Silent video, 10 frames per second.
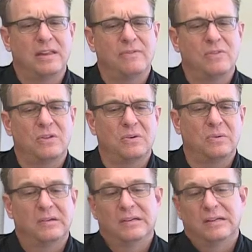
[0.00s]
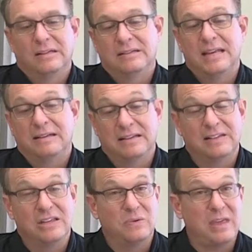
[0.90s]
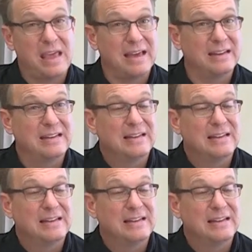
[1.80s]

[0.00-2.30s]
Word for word: even though technically you can.